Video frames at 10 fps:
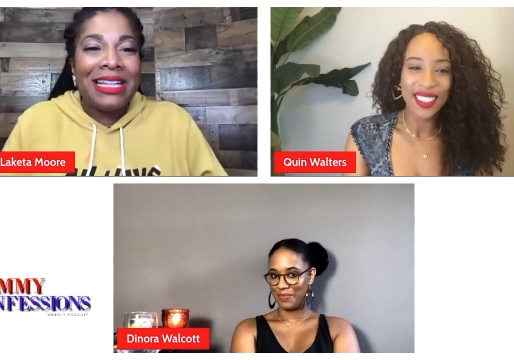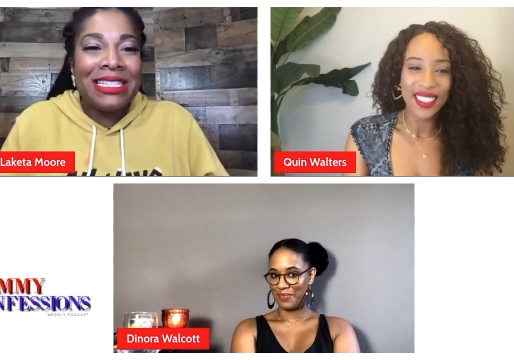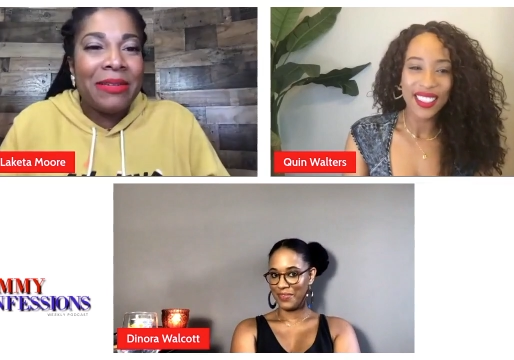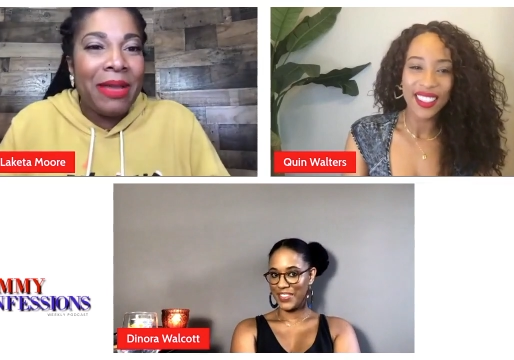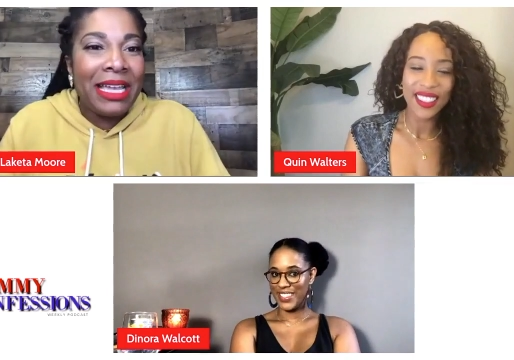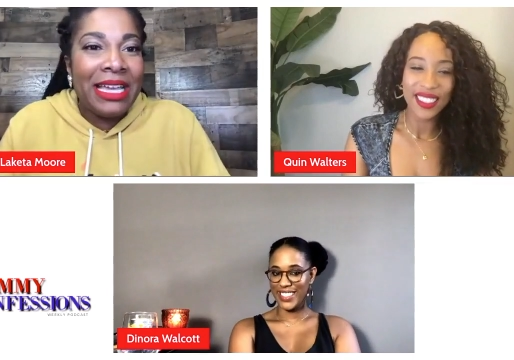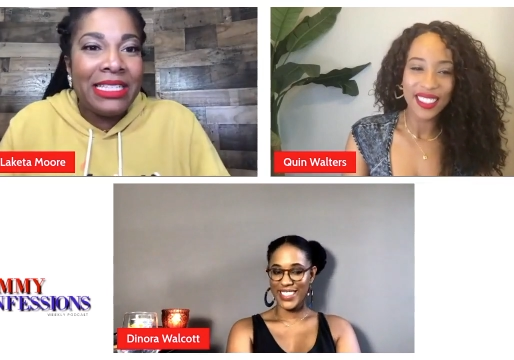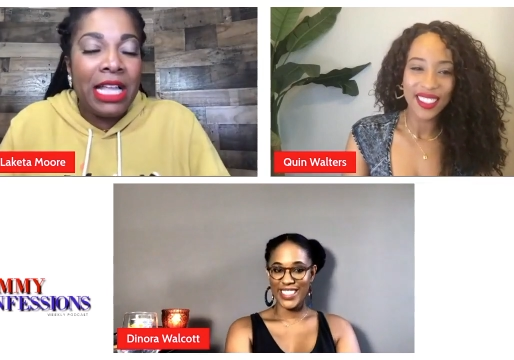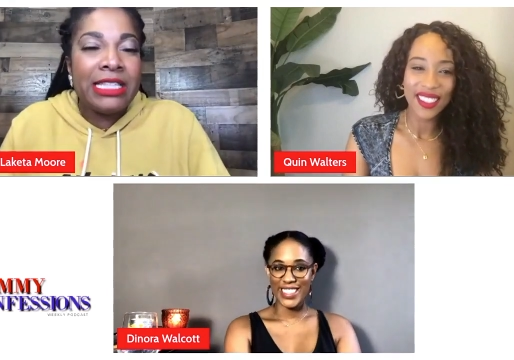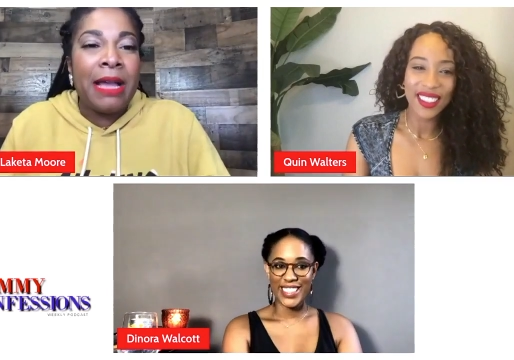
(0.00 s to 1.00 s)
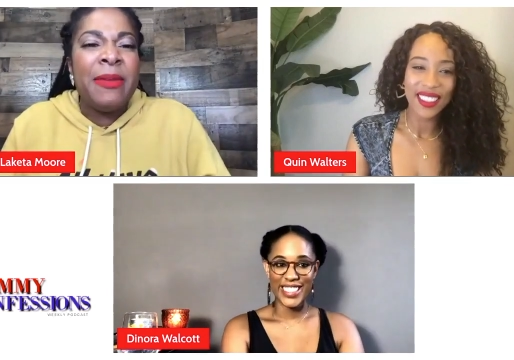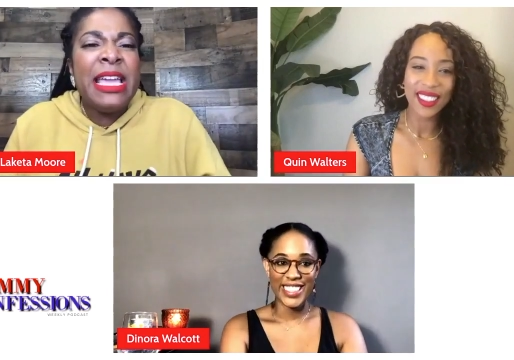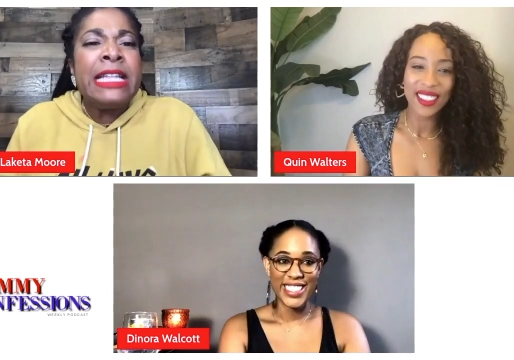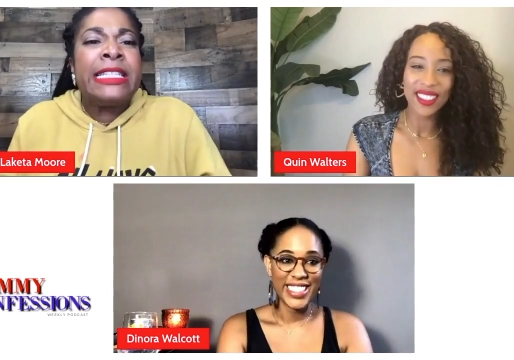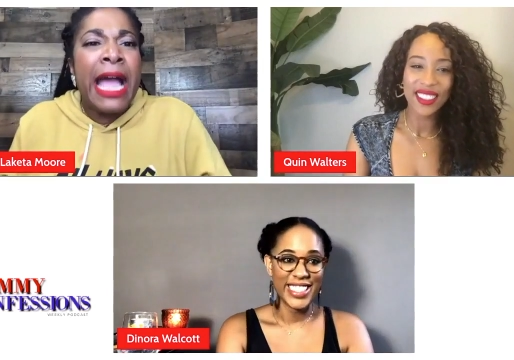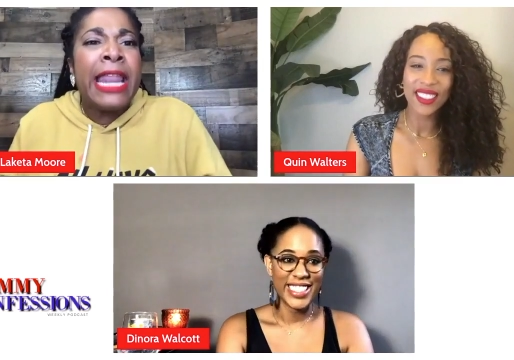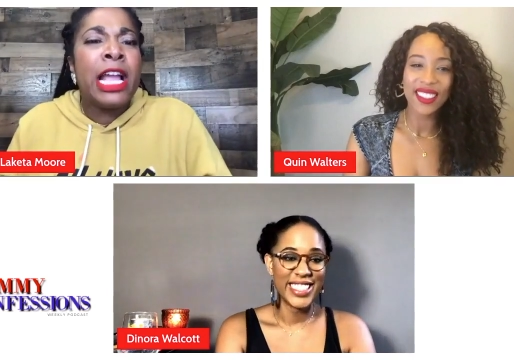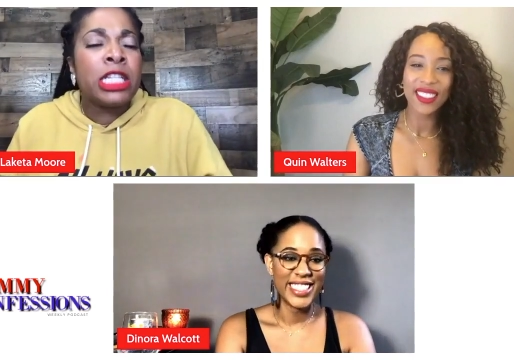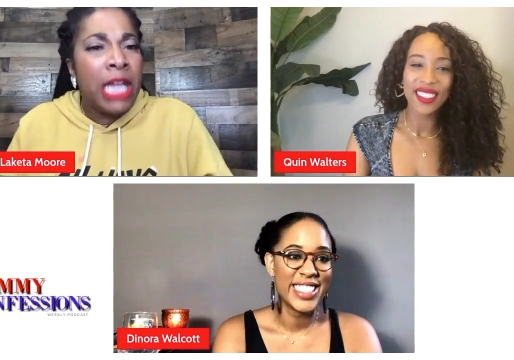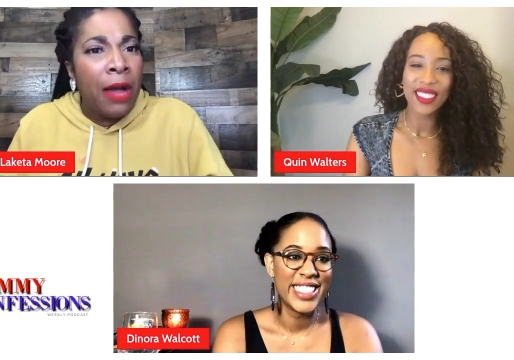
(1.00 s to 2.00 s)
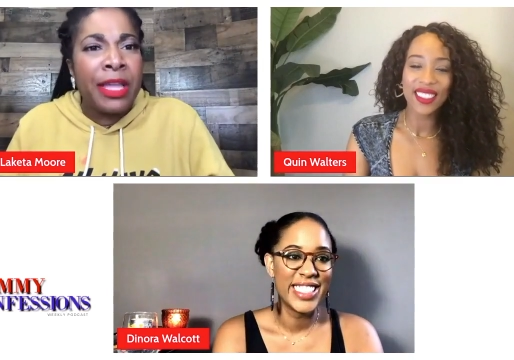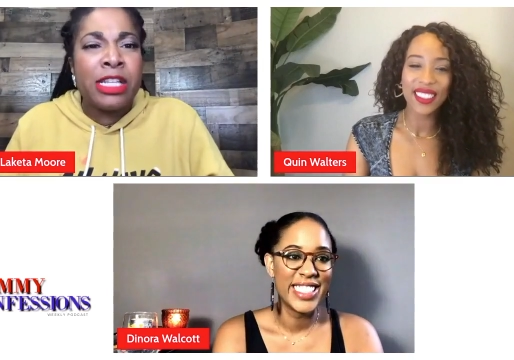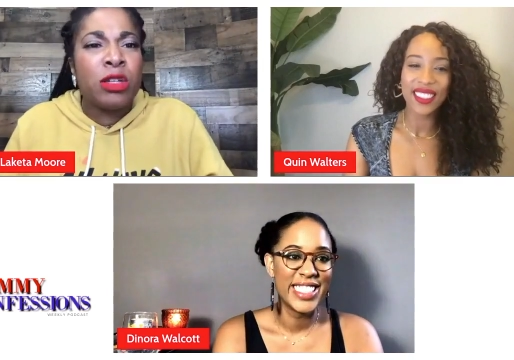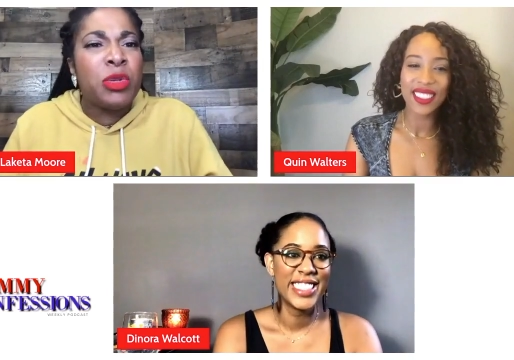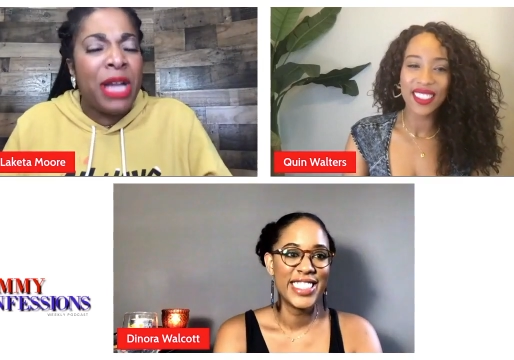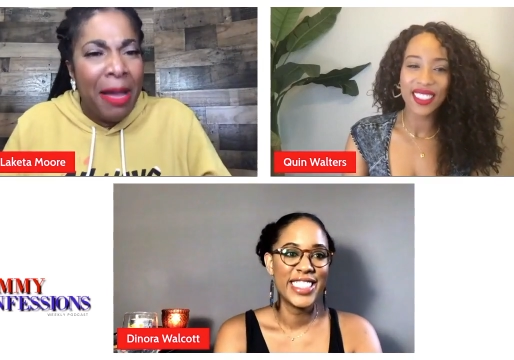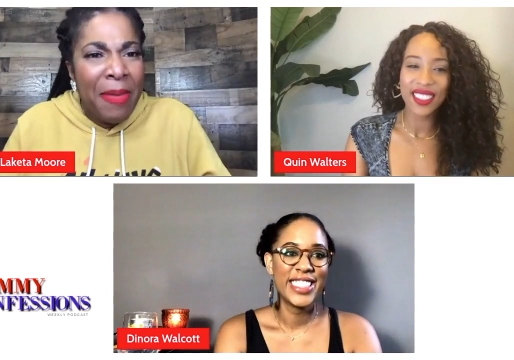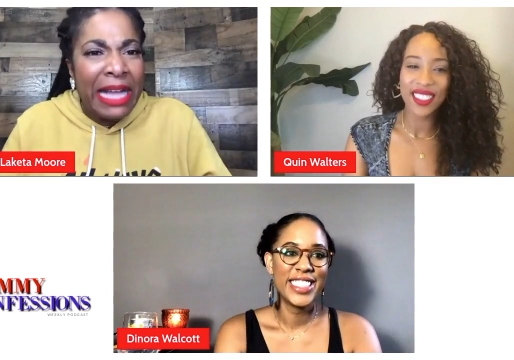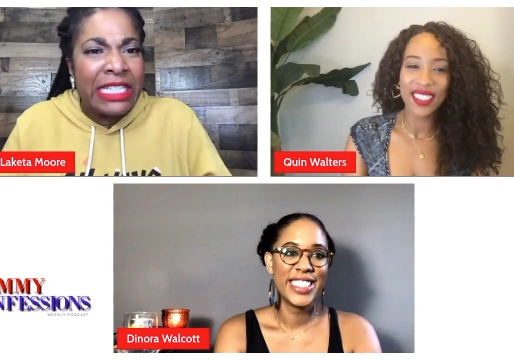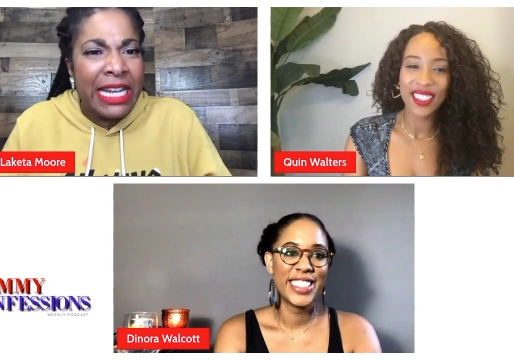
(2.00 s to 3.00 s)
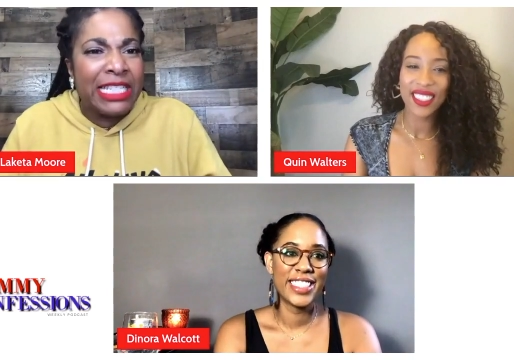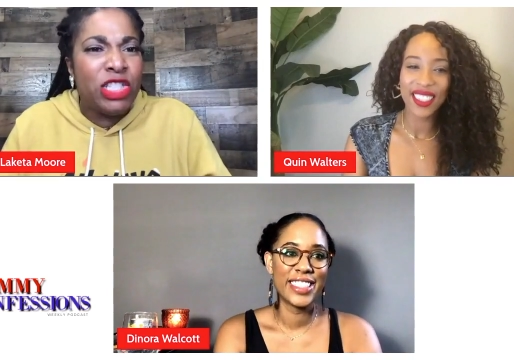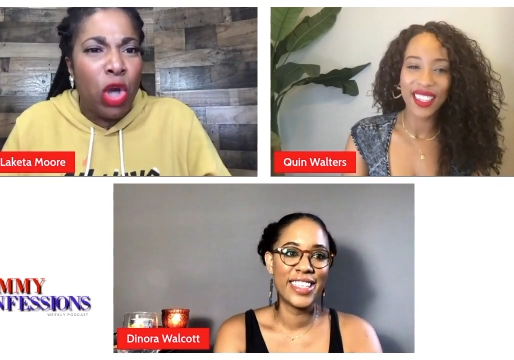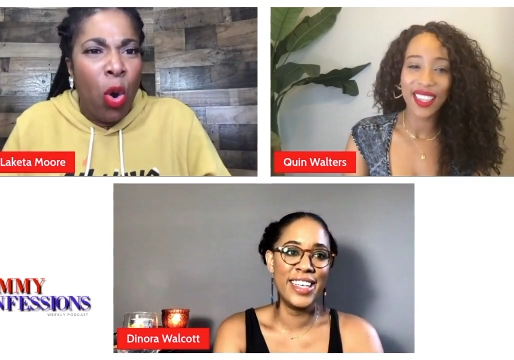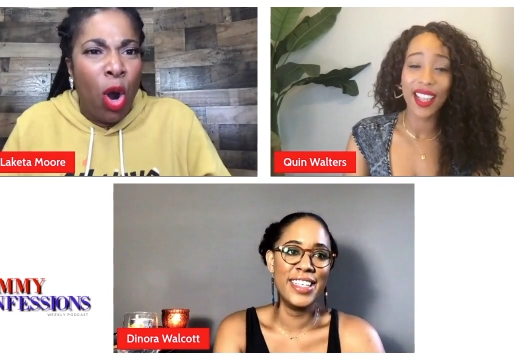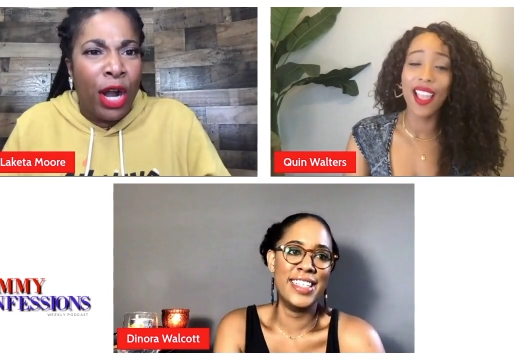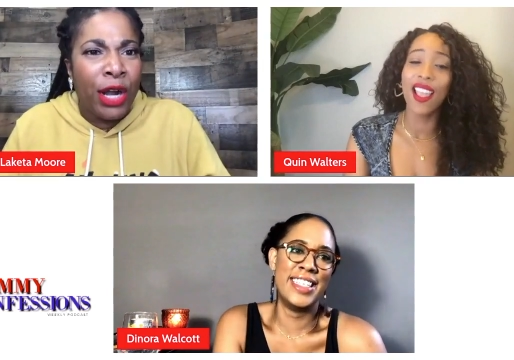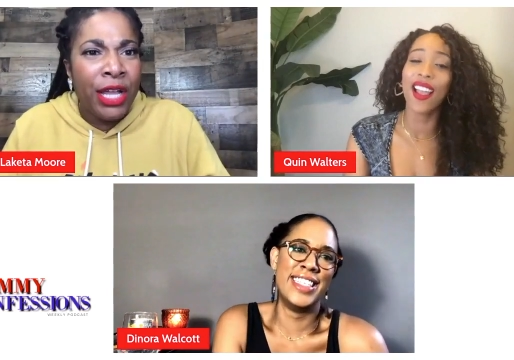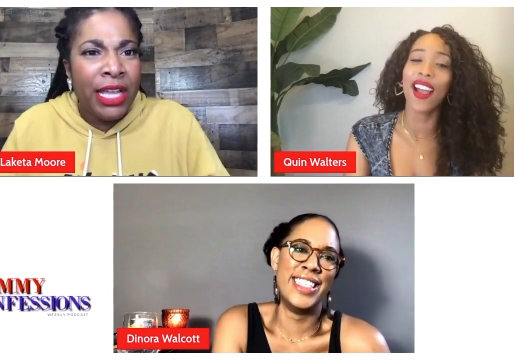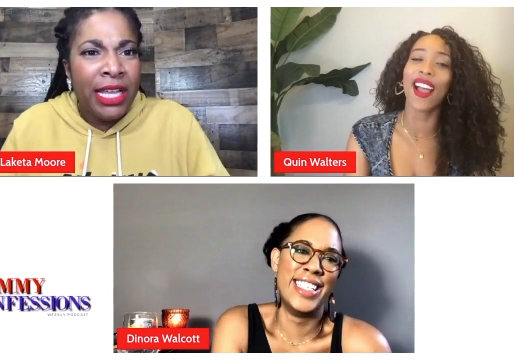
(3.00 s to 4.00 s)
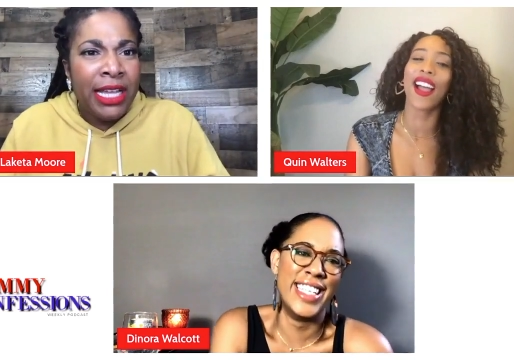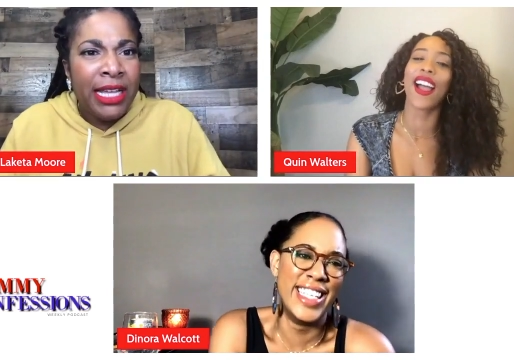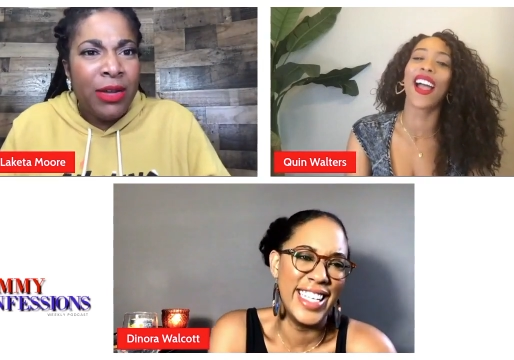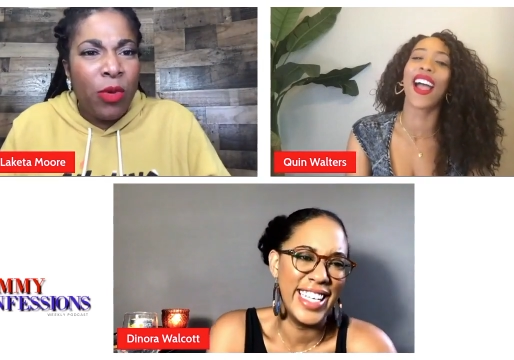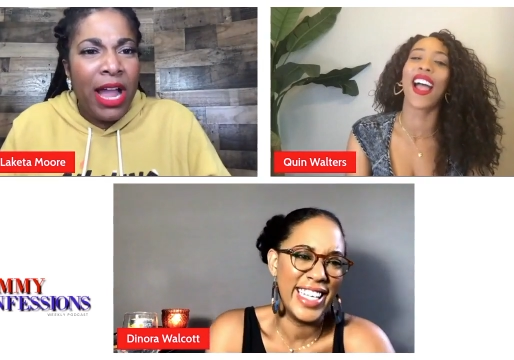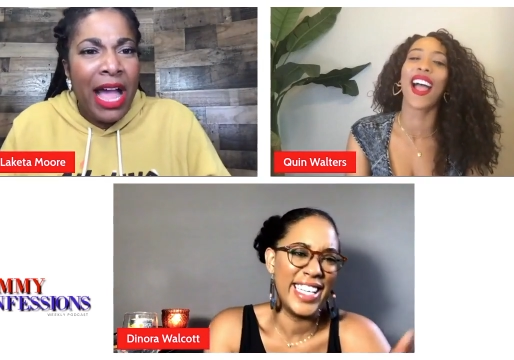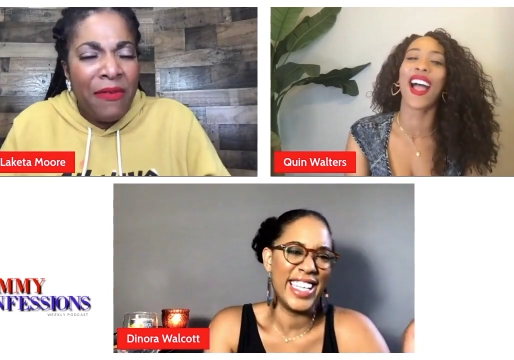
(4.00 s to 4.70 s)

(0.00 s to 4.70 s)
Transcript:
Speaker 1: lying to my kids? I, will mean, me and daddy are talking. Don't you come back to this door. We're